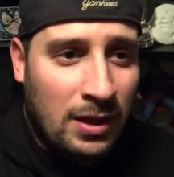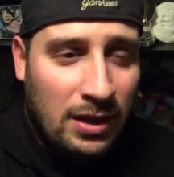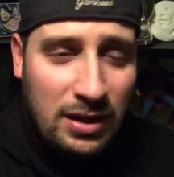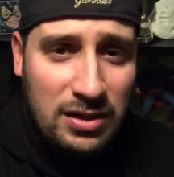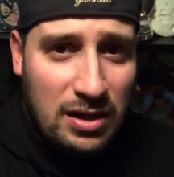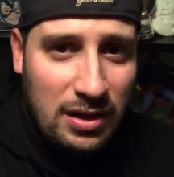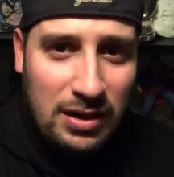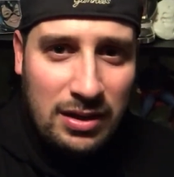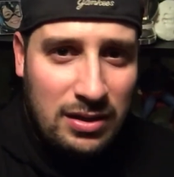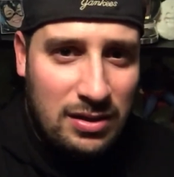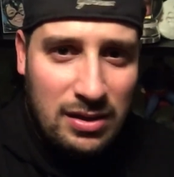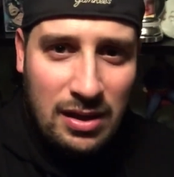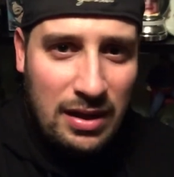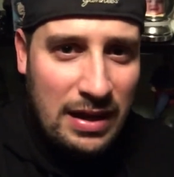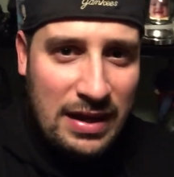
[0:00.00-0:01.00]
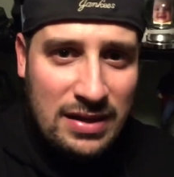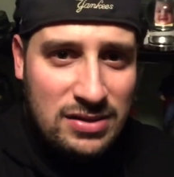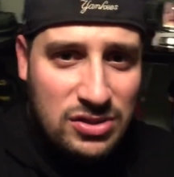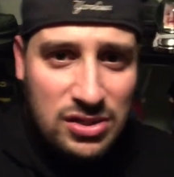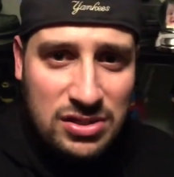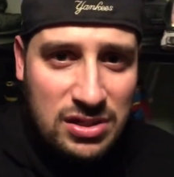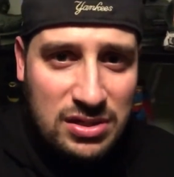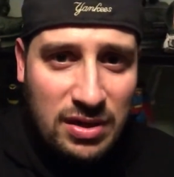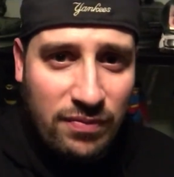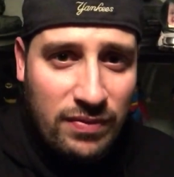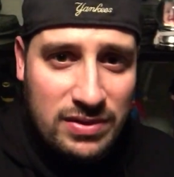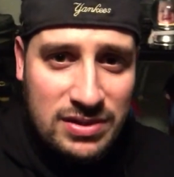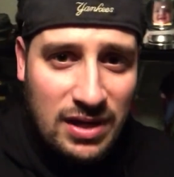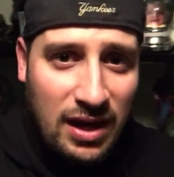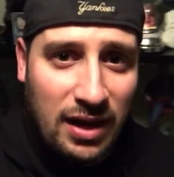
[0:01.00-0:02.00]
it's just a
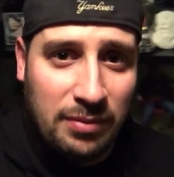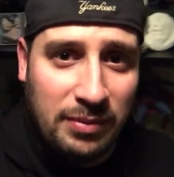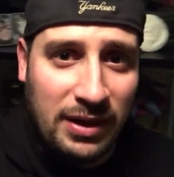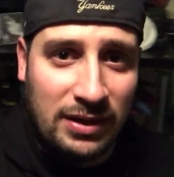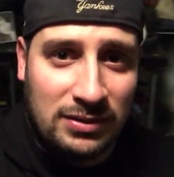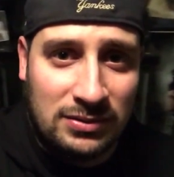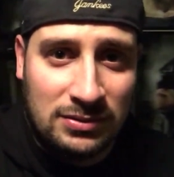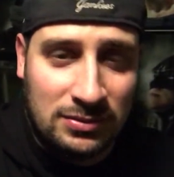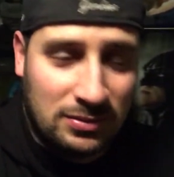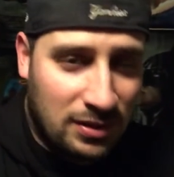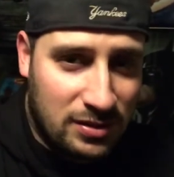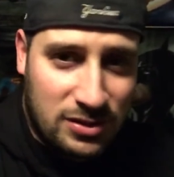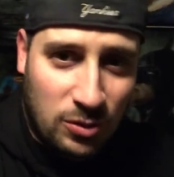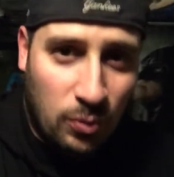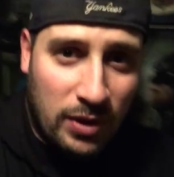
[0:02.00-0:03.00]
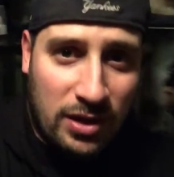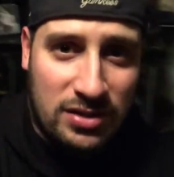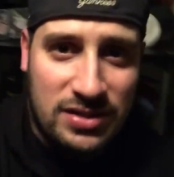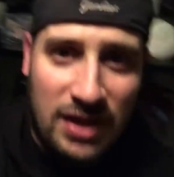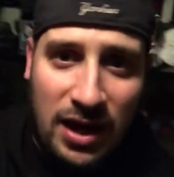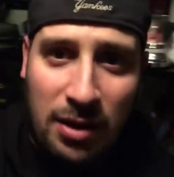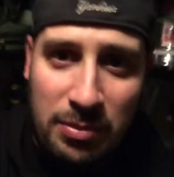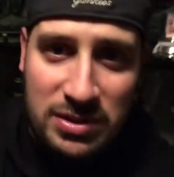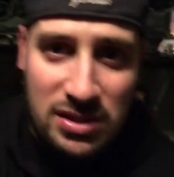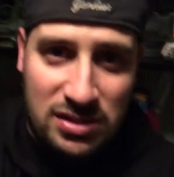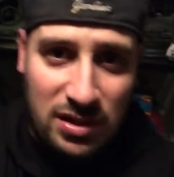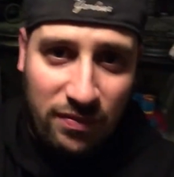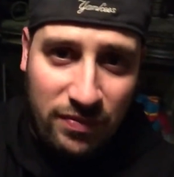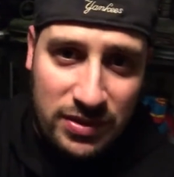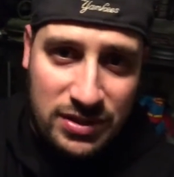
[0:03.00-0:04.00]
different time, man. It's a weird time. It's a
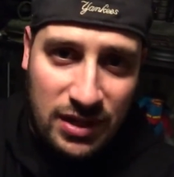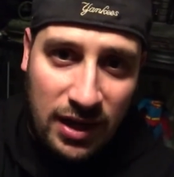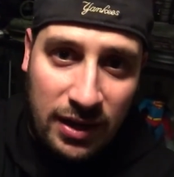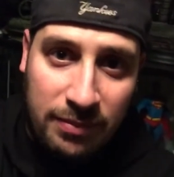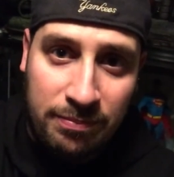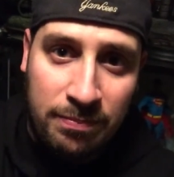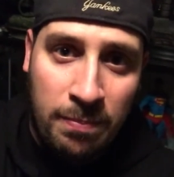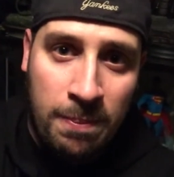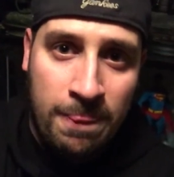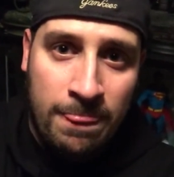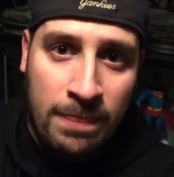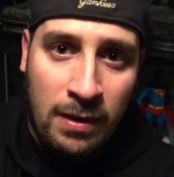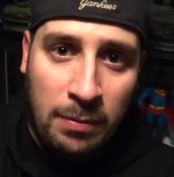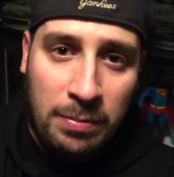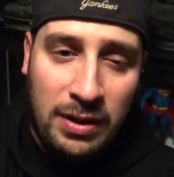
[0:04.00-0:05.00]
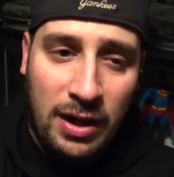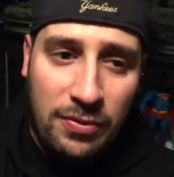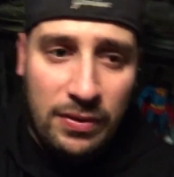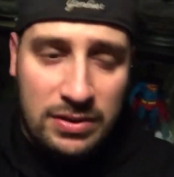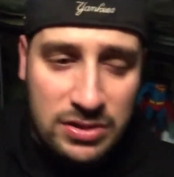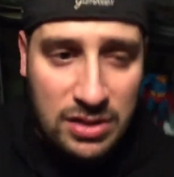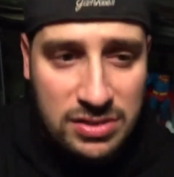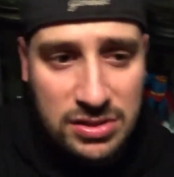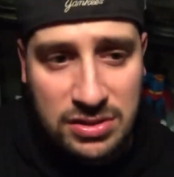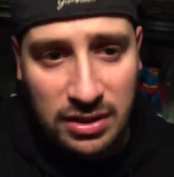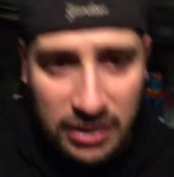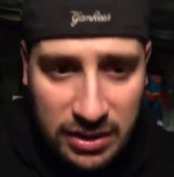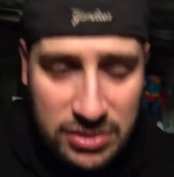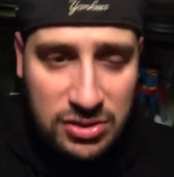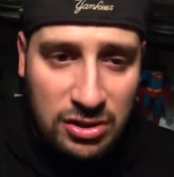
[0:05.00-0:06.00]
different time. But I think Justice
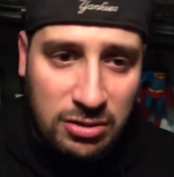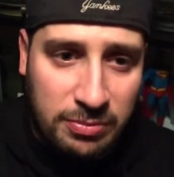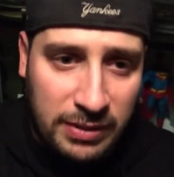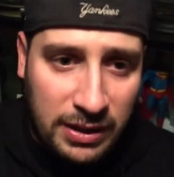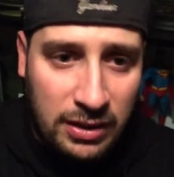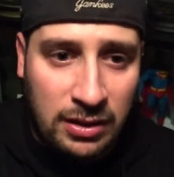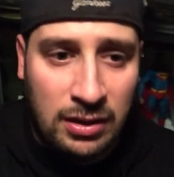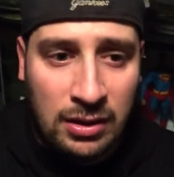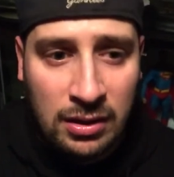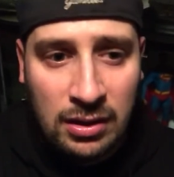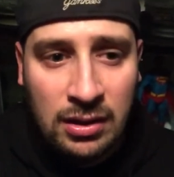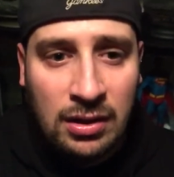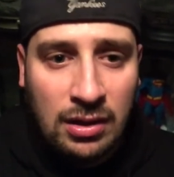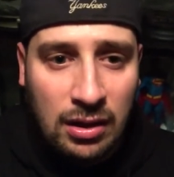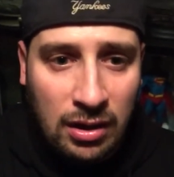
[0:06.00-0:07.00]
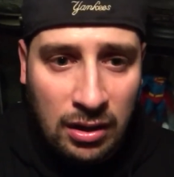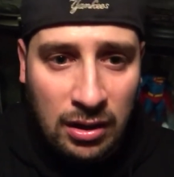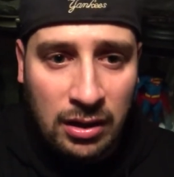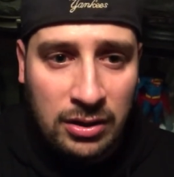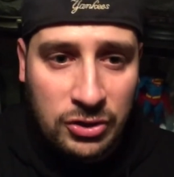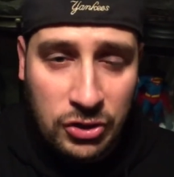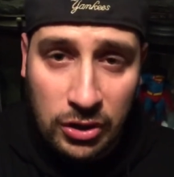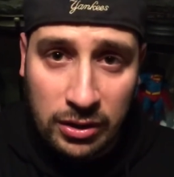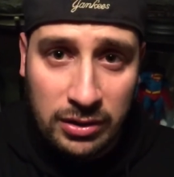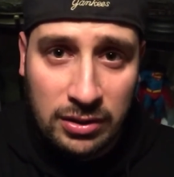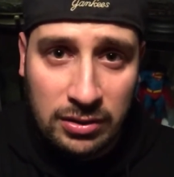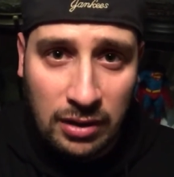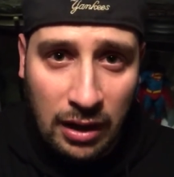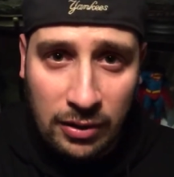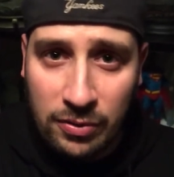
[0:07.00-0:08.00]
League is going to be good.
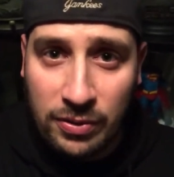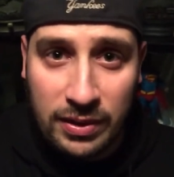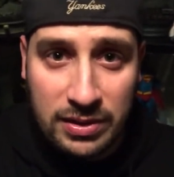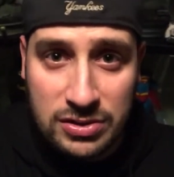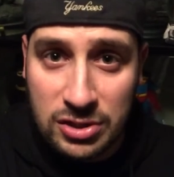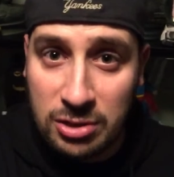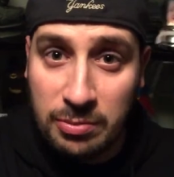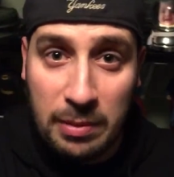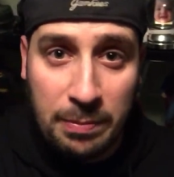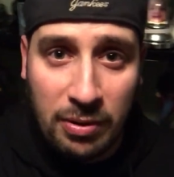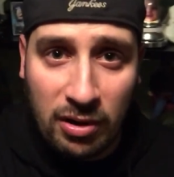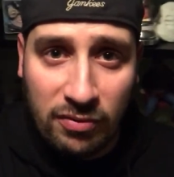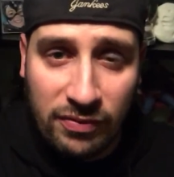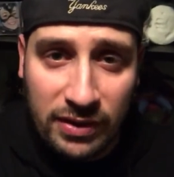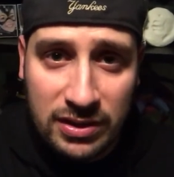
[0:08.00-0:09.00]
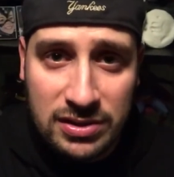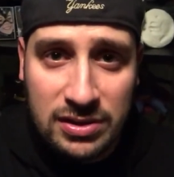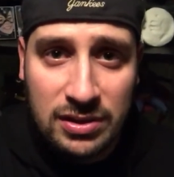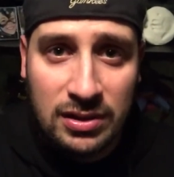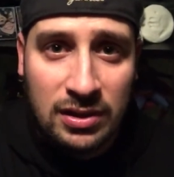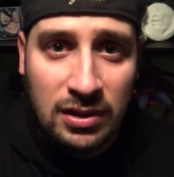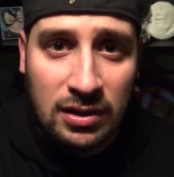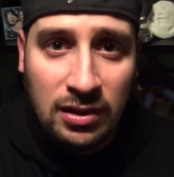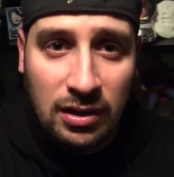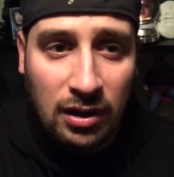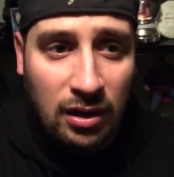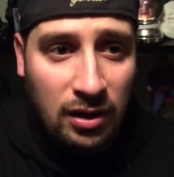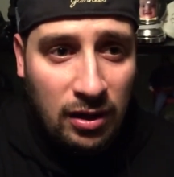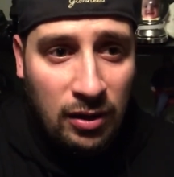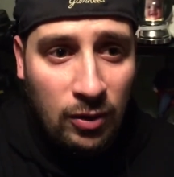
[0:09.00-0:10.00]
I don't think it's going to be perfect,
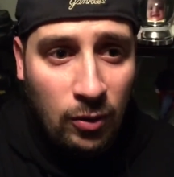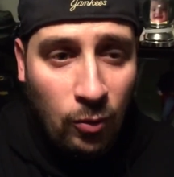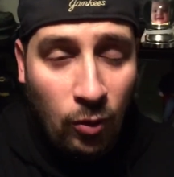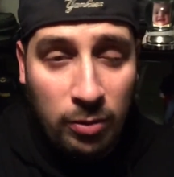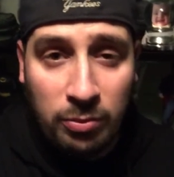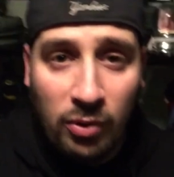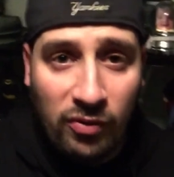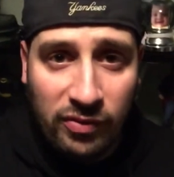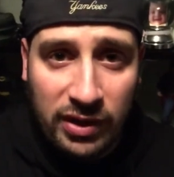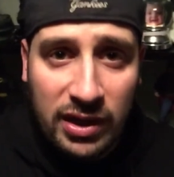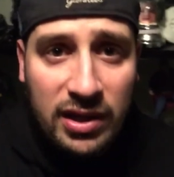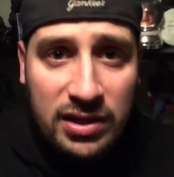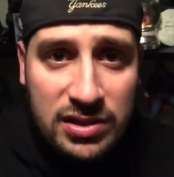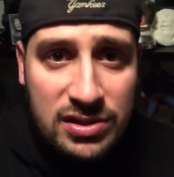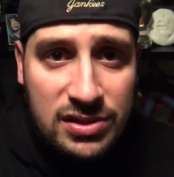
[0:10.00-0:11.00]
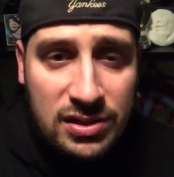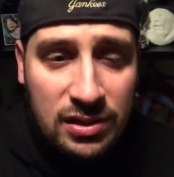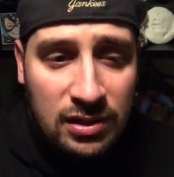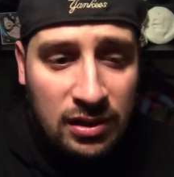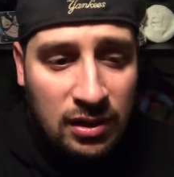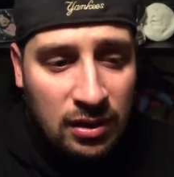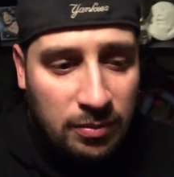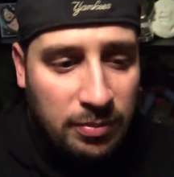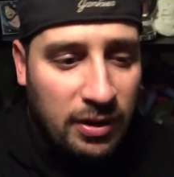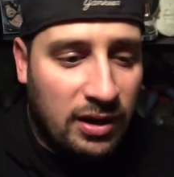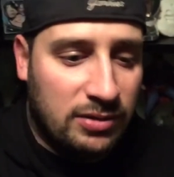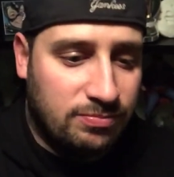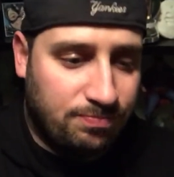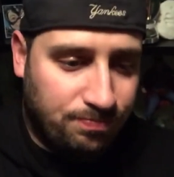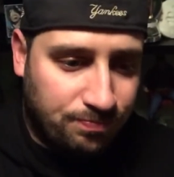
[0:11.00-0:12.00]
what movie is,
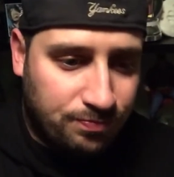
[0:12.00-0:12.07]
but